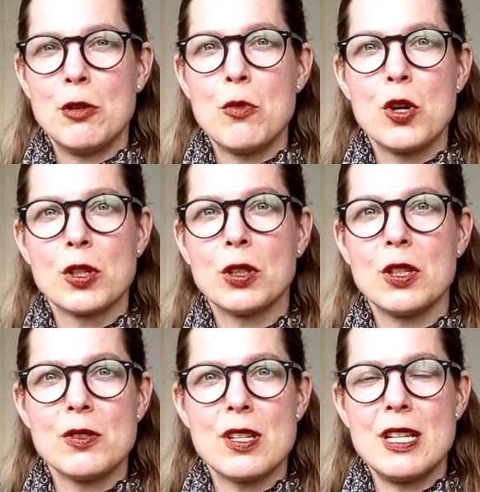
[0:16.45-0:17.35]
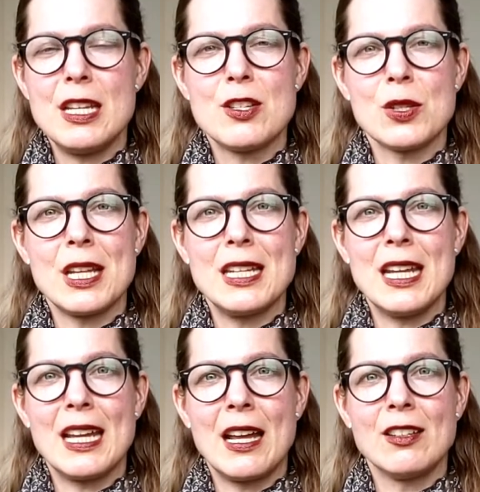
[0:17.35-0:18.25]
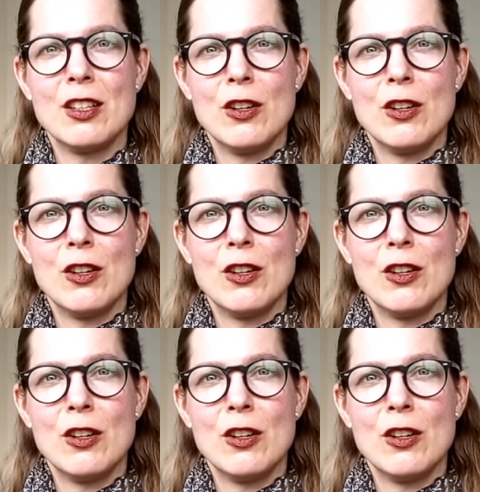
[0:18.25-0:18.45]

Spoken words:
more closely so that they can